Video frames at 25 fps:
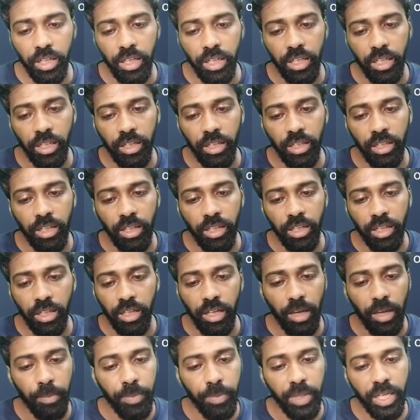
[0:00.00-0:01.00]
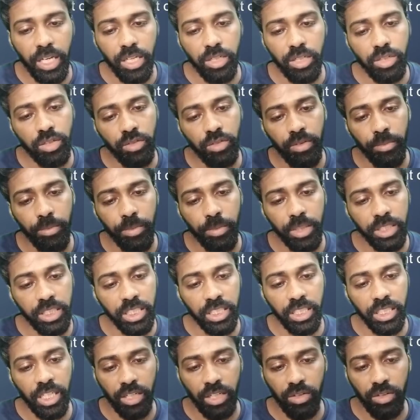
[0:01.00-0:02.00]
in application of emerging
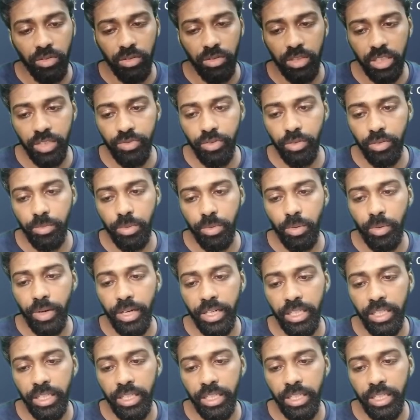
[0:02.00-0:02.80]
technologies for providing